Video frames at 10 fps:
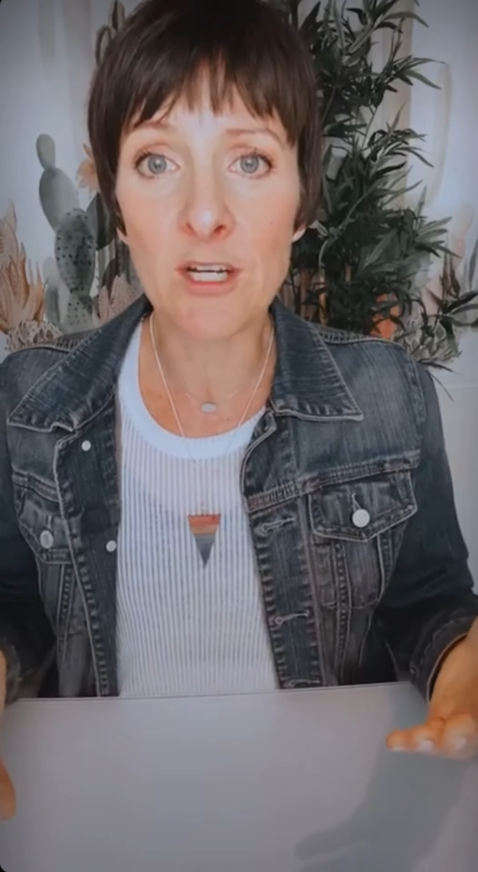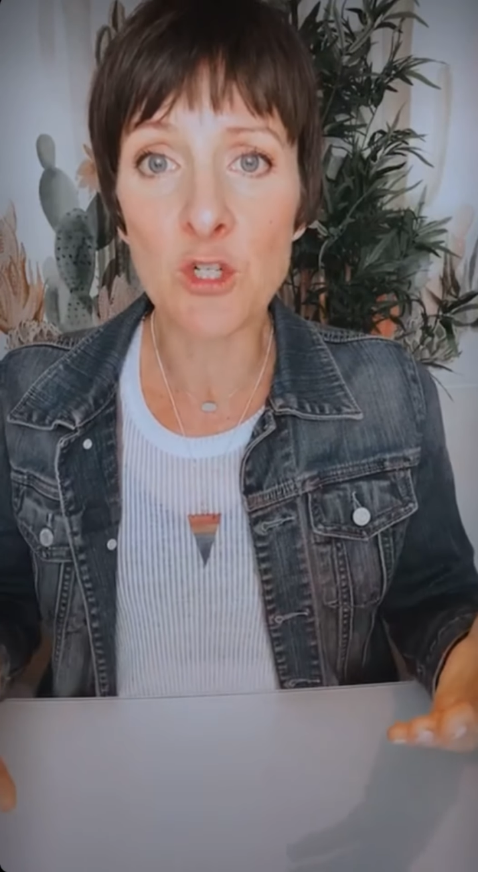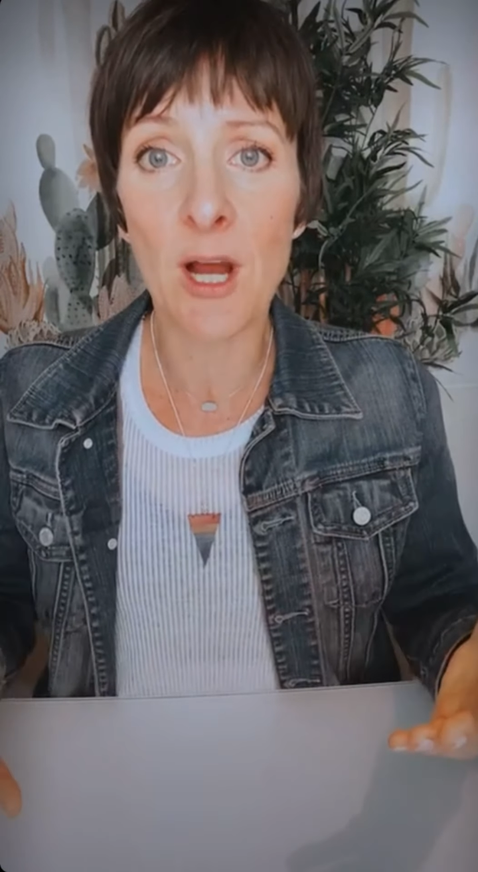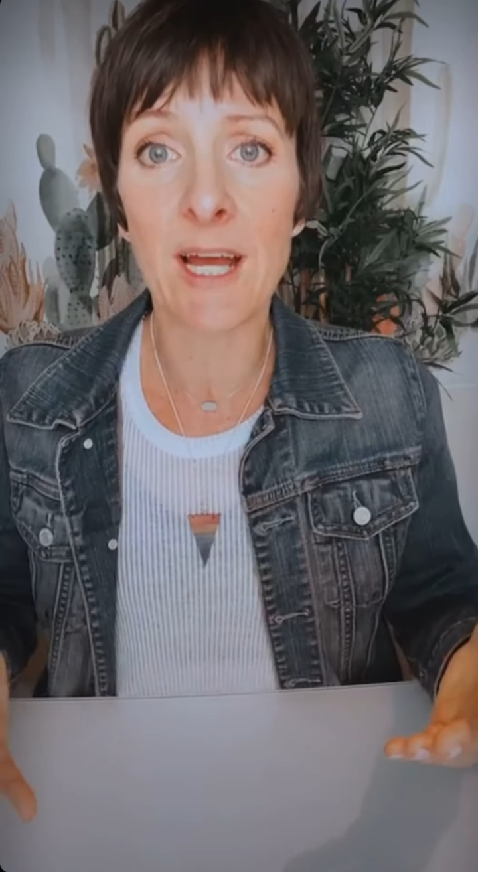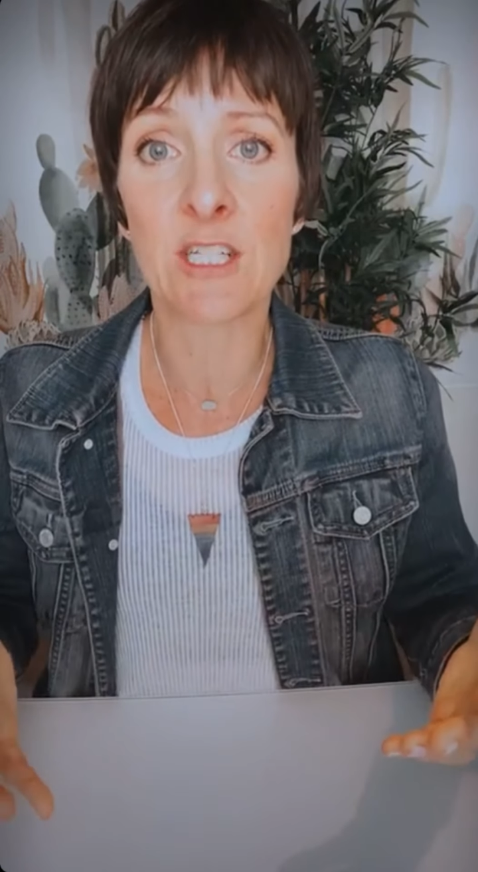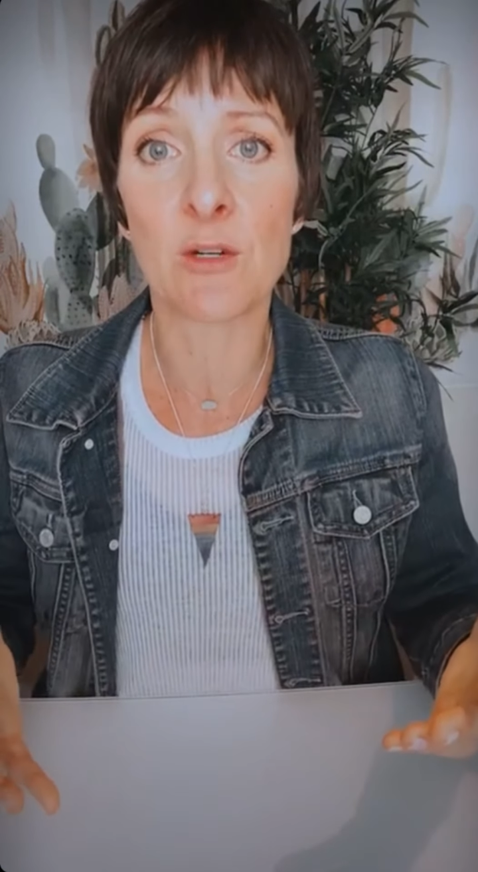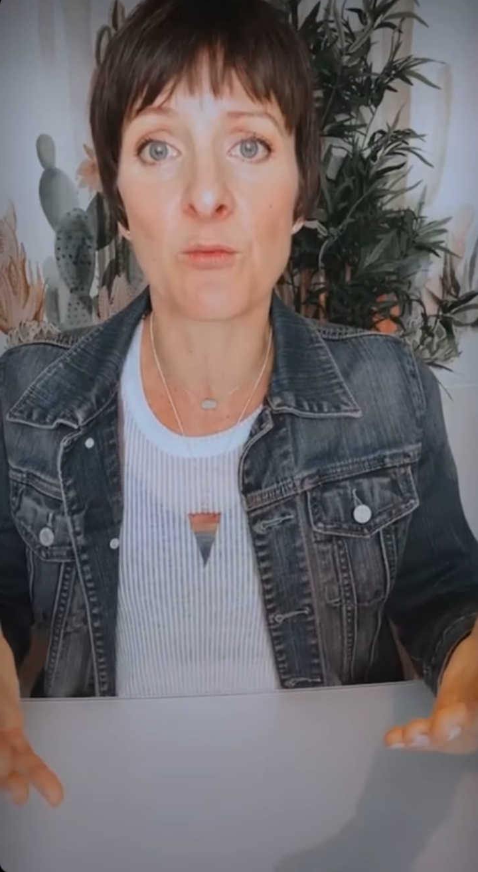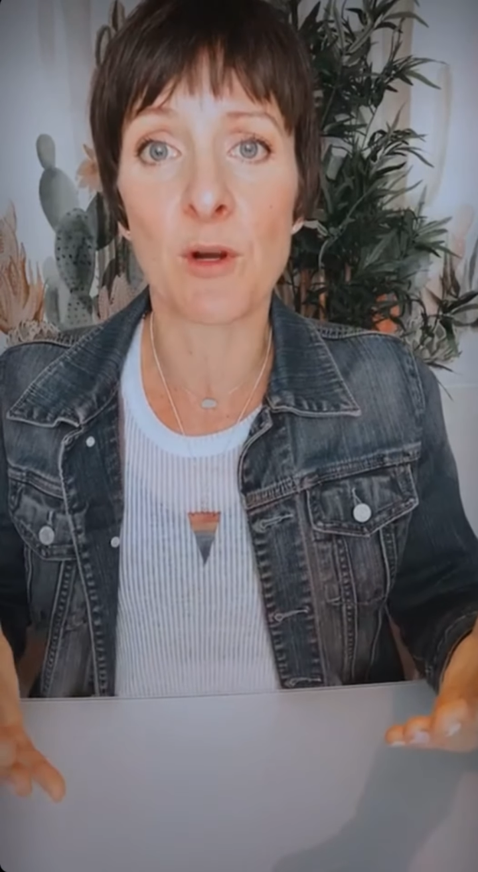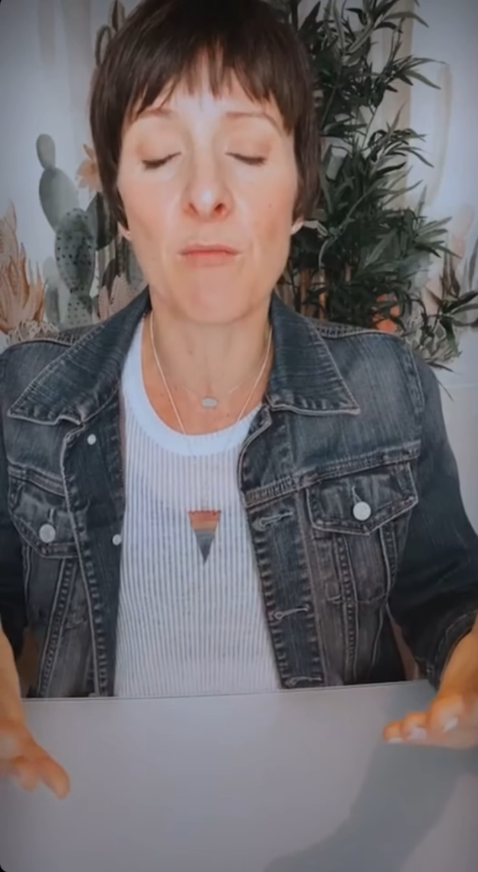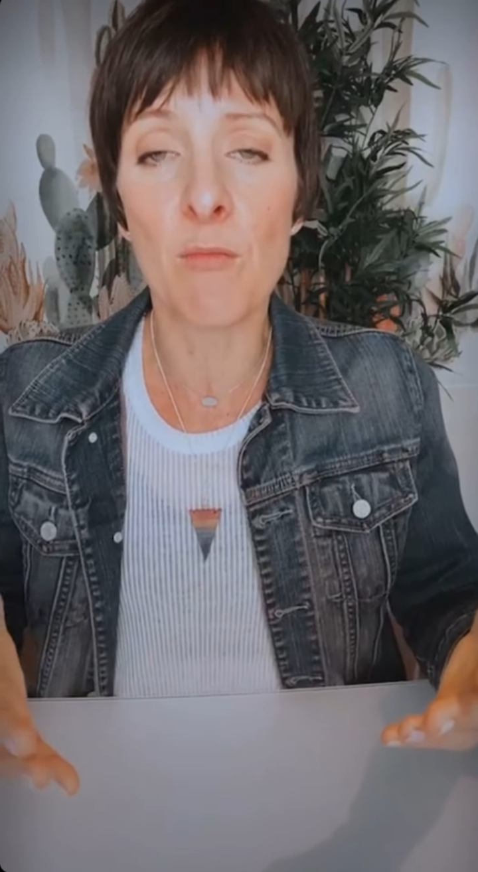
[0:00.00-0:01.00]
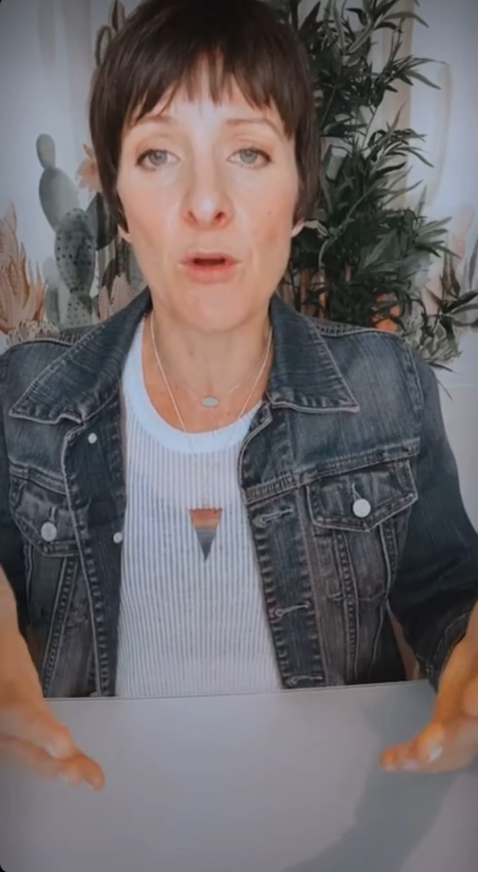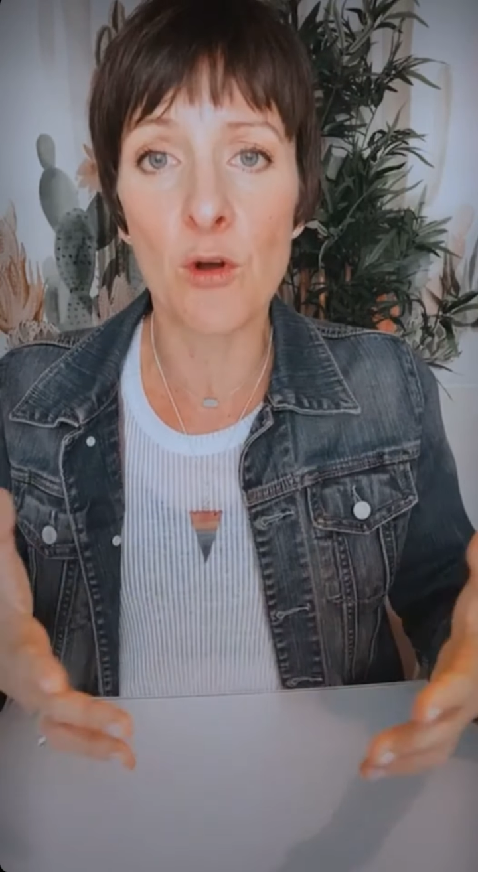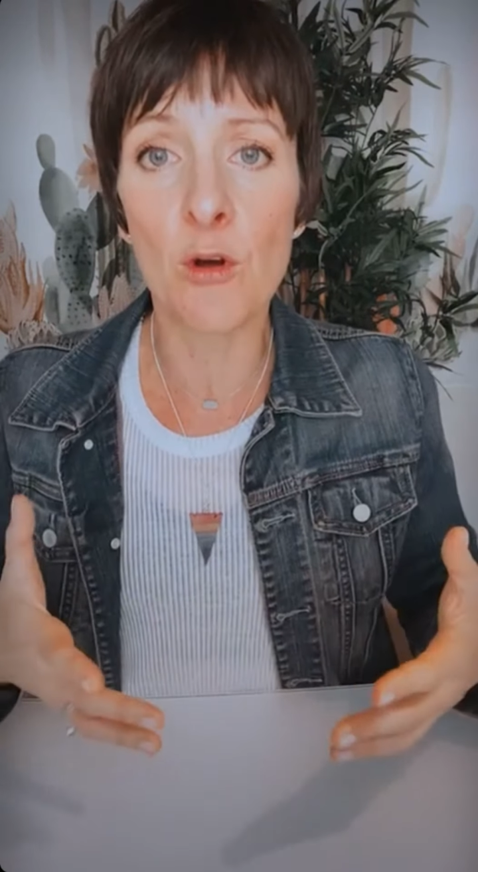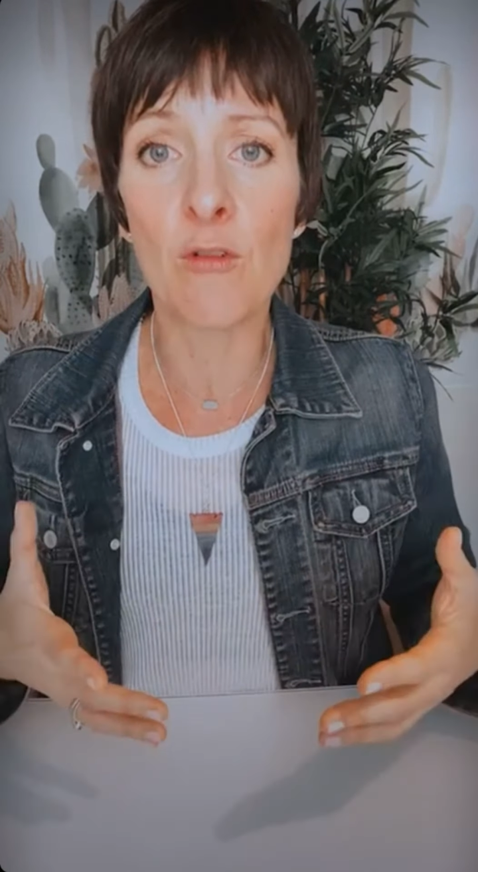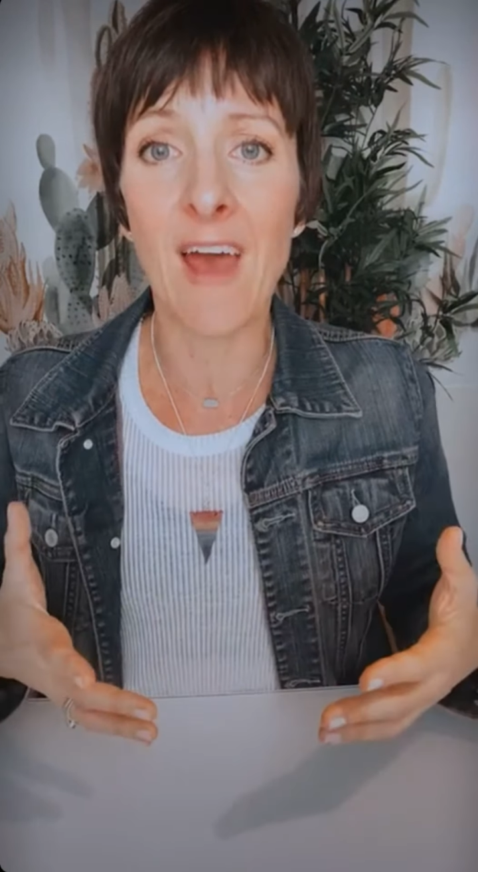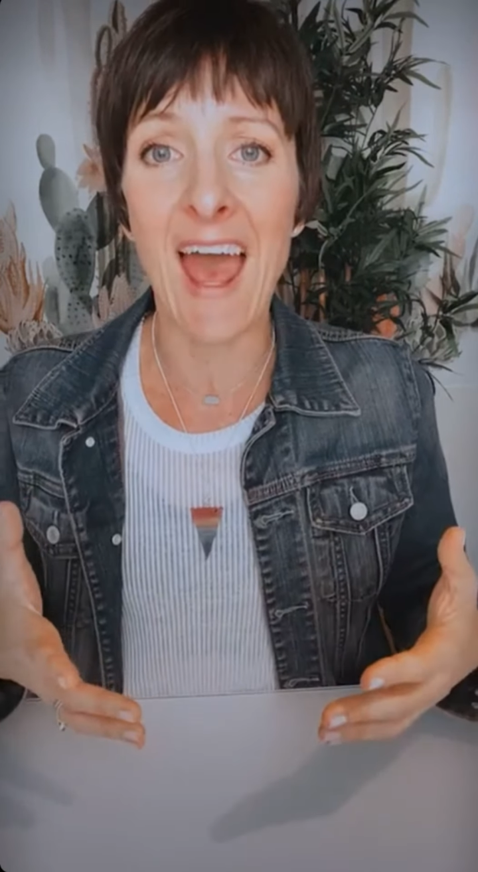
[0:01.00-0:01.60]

to try to remove